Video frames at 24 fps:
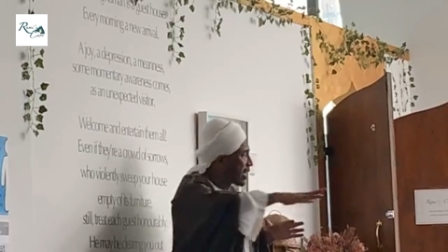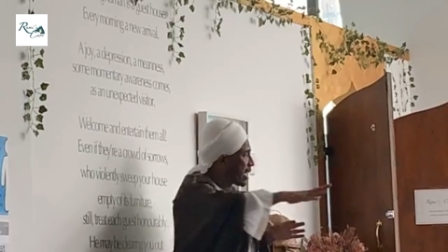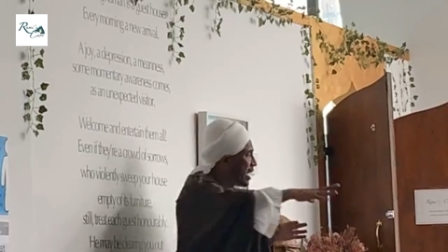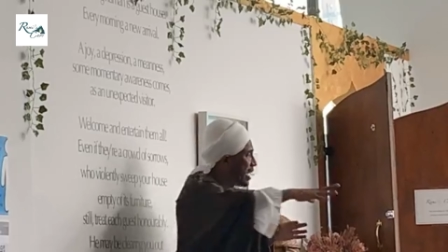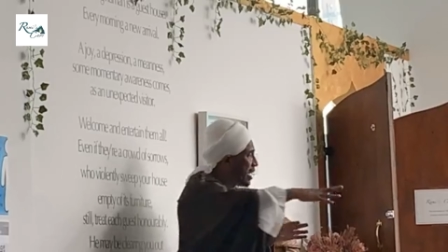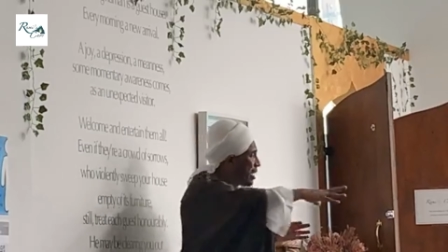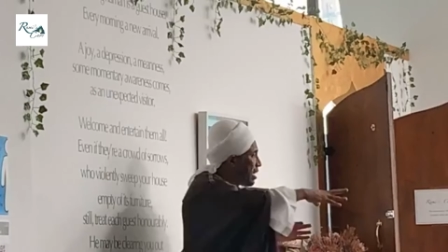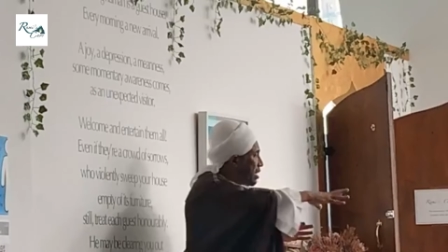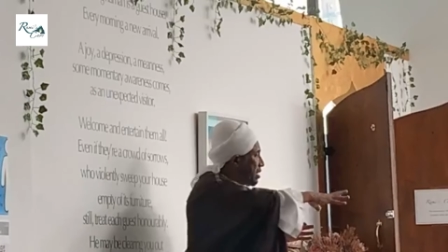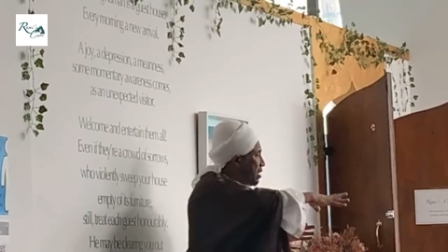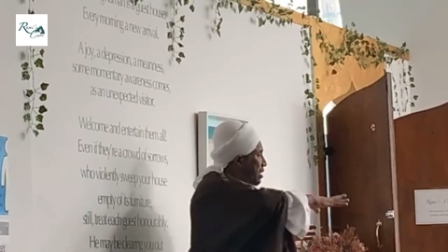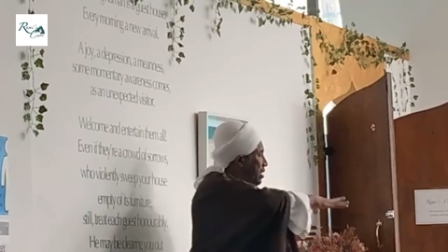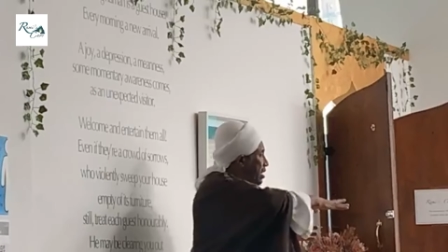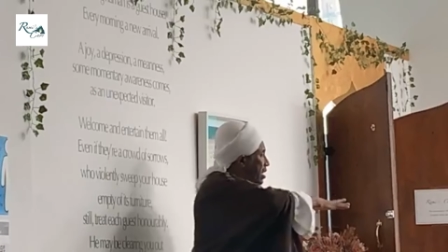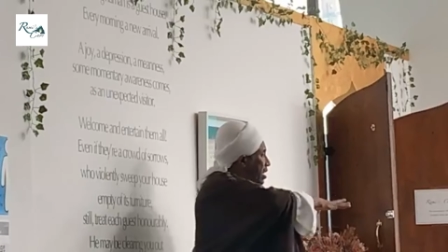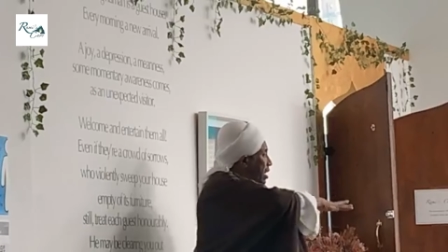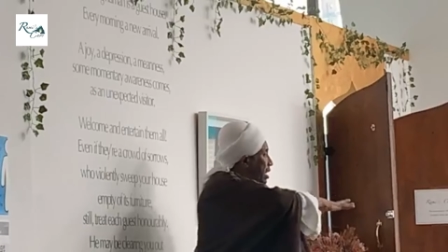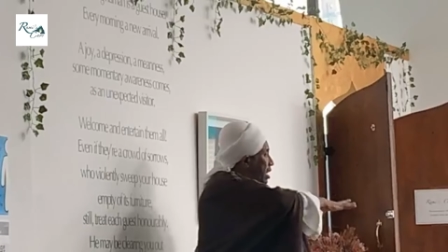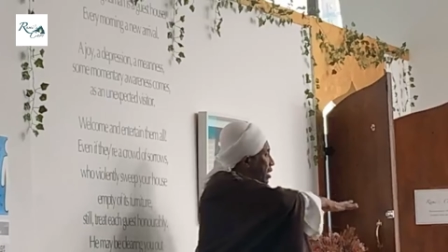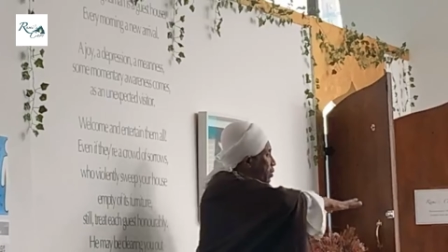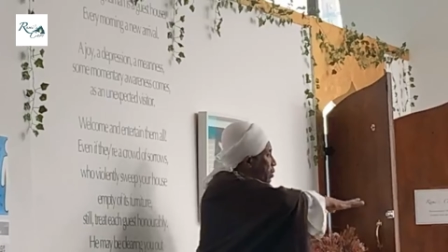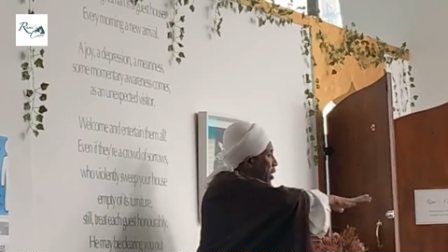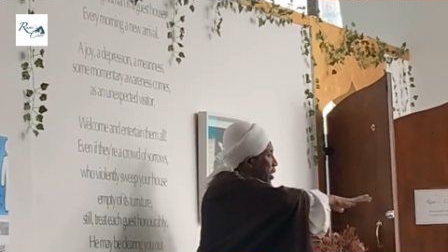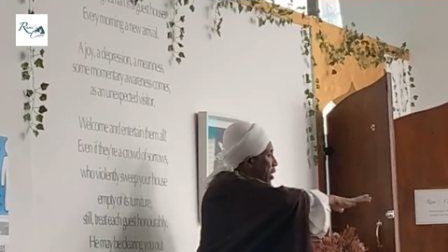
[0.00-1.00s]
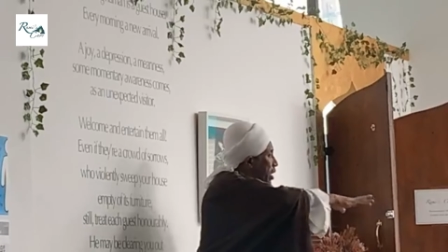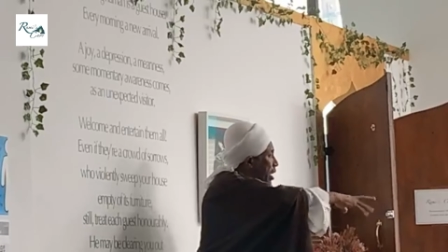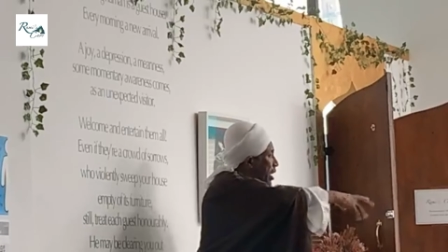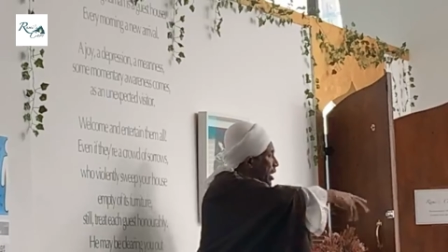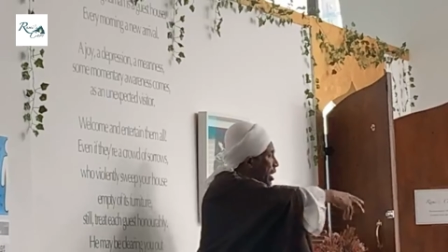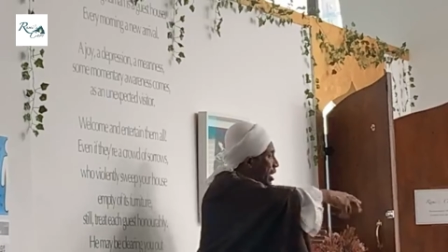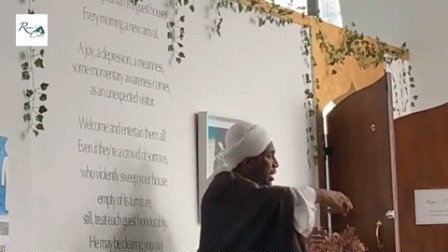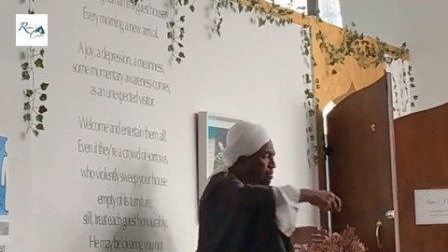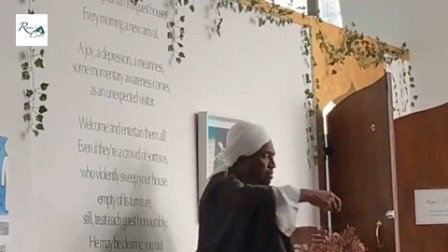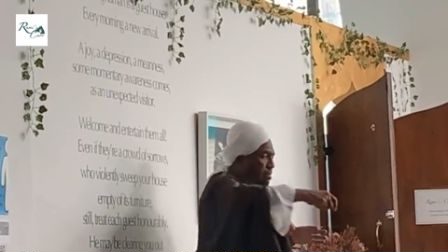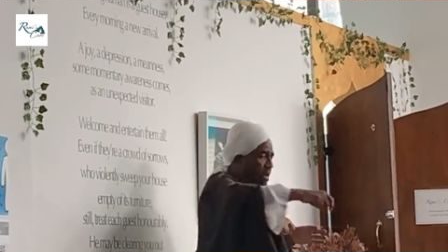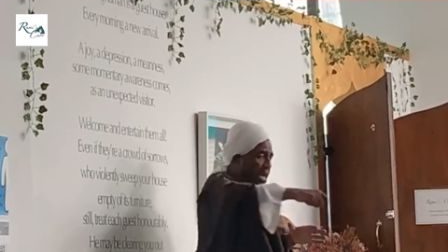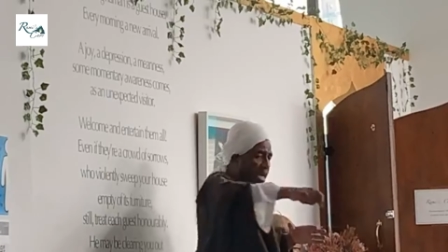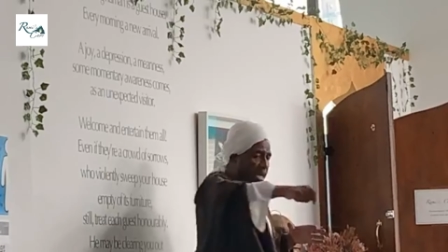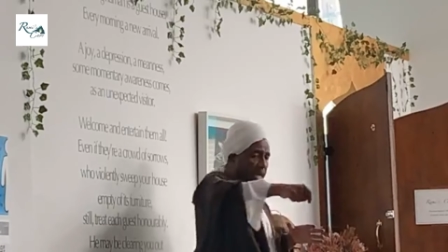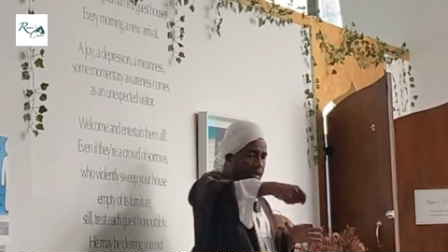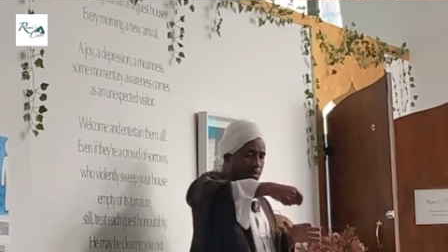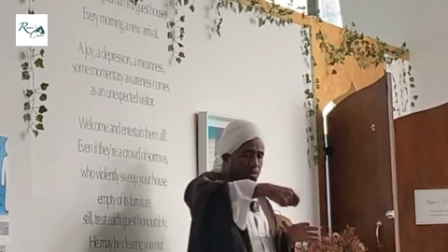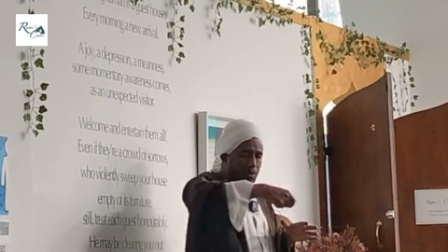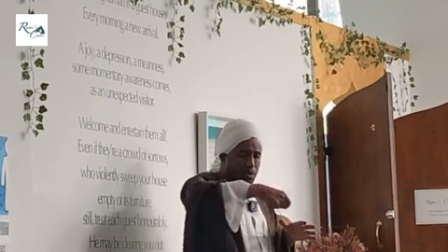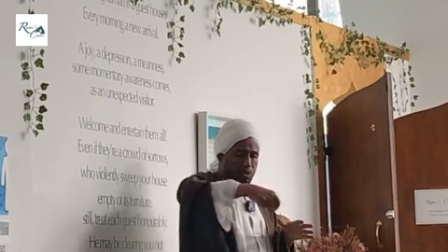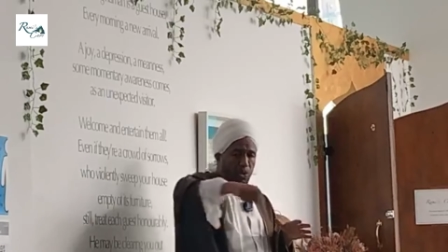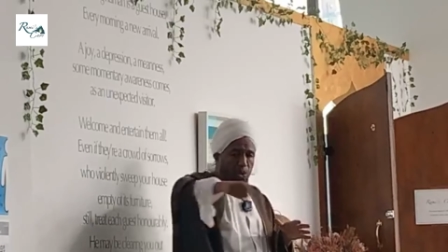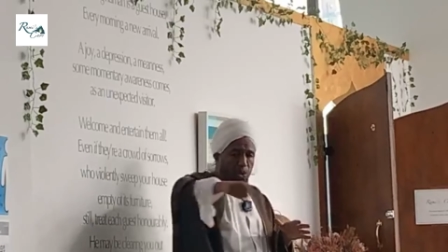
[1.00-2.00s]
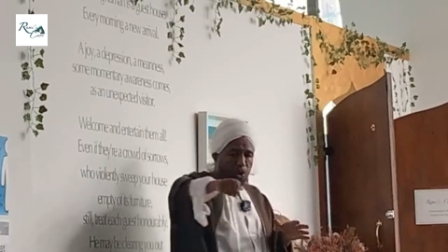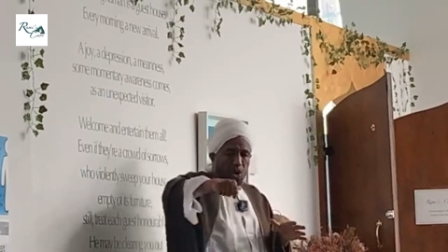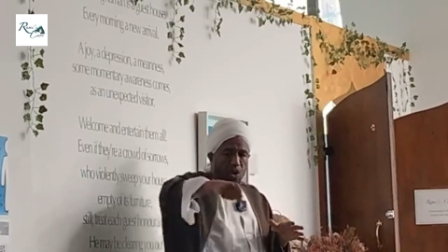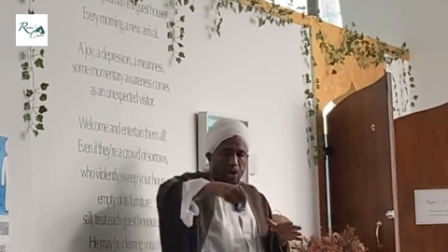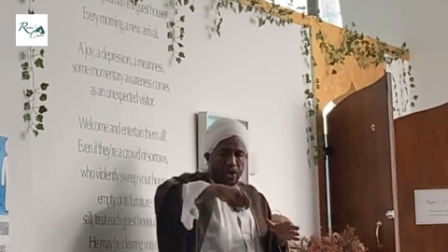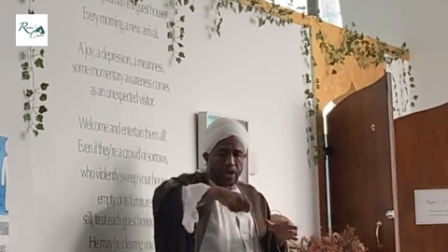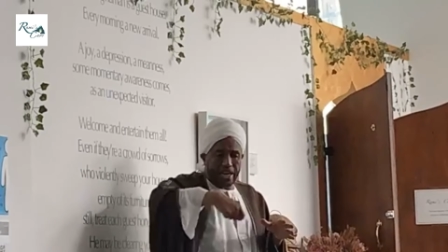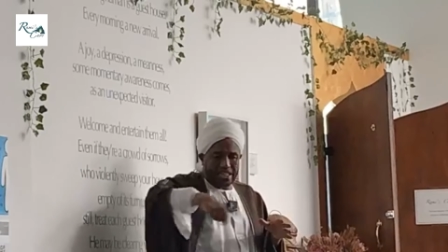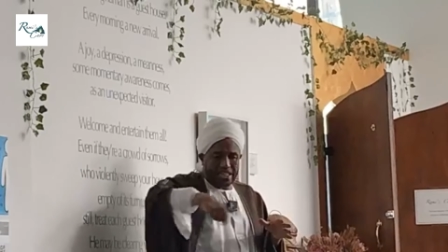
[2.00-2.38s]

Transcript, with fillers: okay? We make what we call